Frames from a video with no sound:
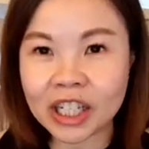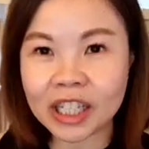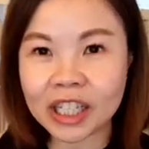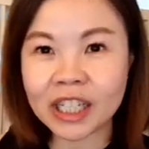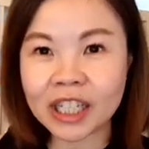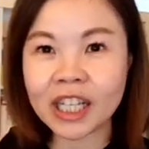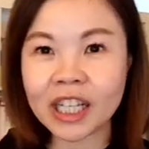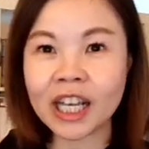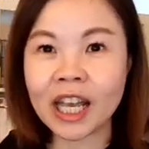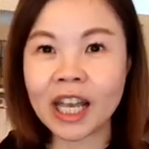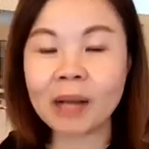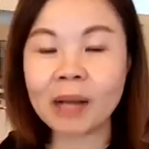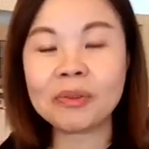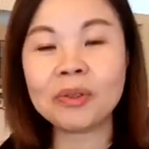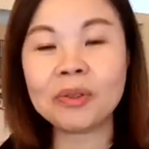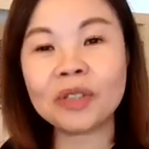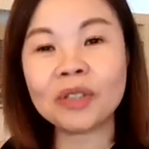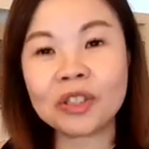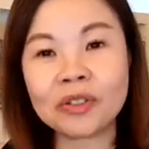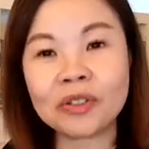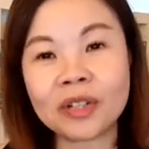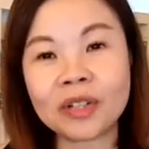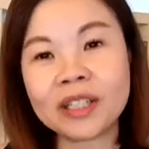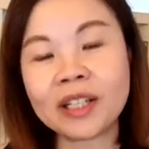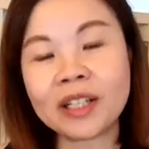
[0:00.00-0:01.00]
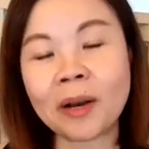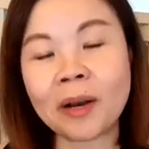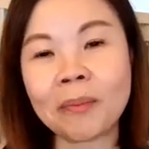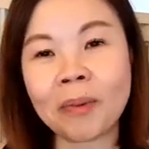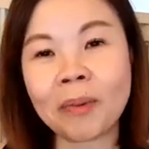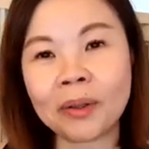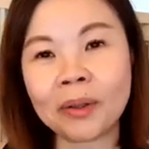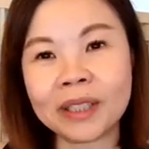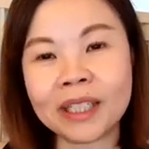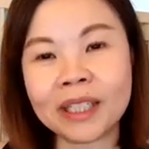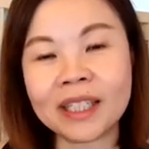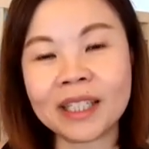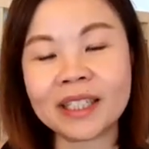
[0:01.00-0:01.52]
Actually helps to increase
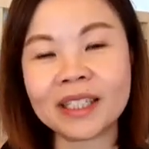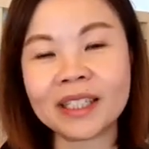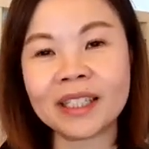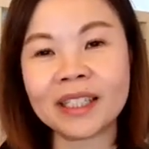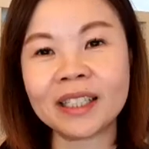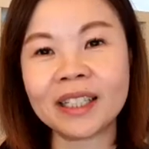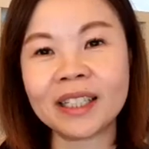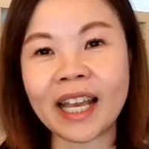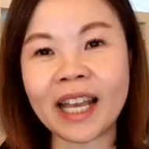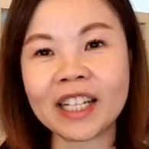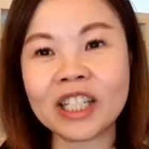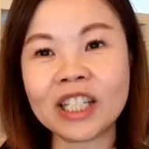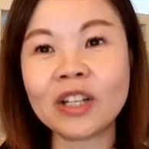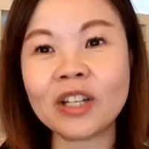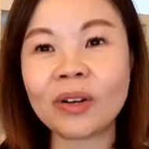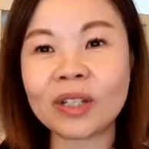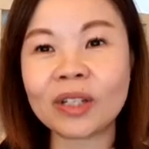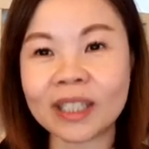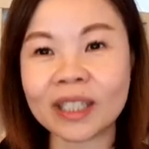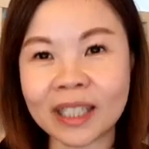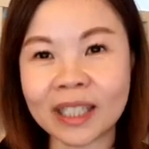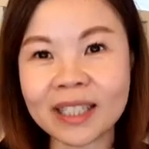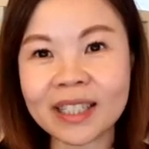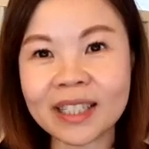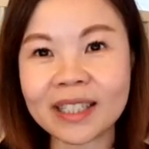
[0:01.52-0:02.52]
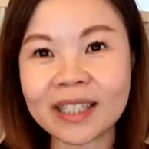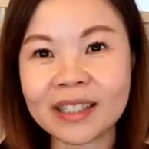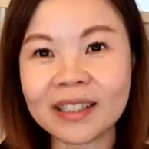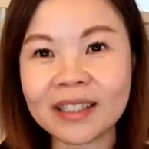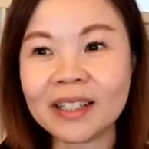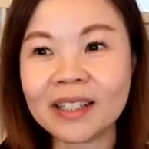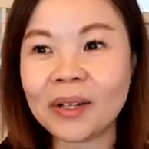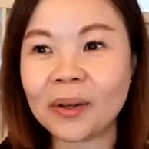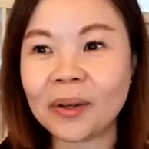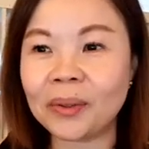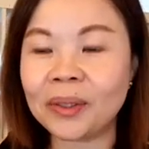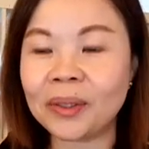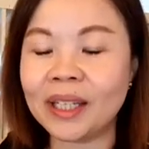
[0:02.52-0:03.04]
our body's
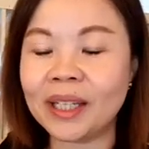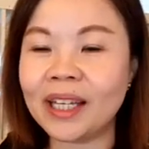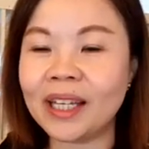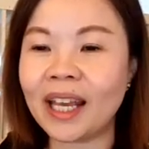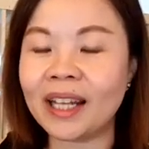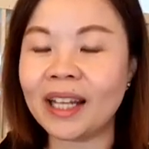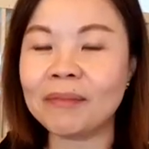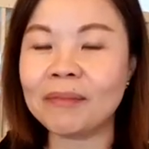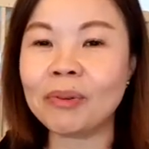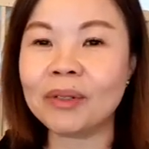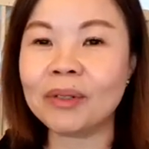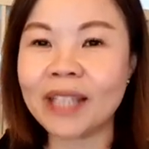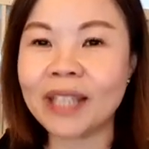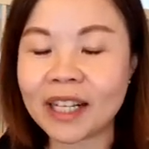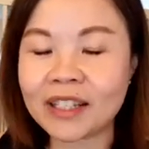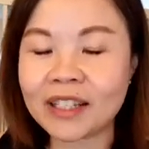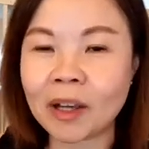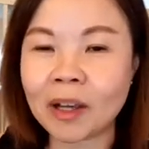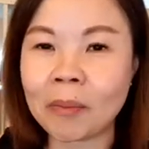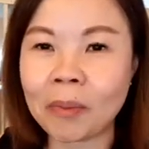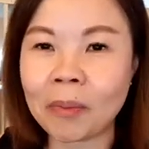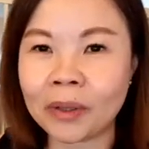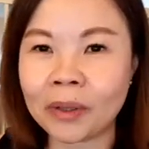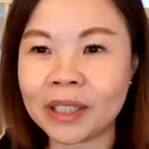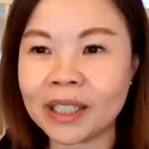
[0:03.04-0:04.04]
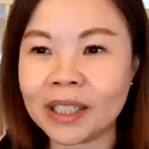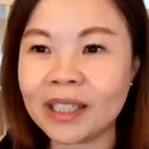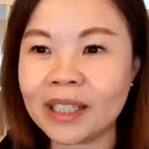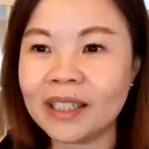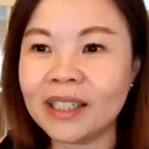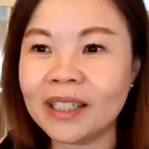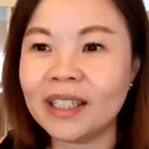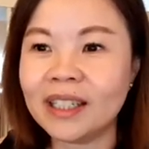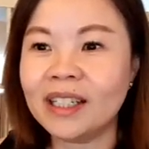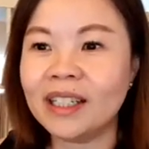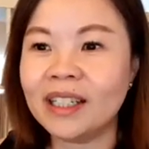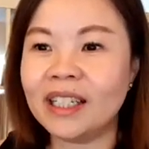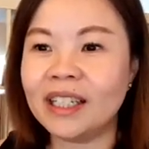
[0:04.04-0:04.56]
antioxidants. Okay, and protects our body.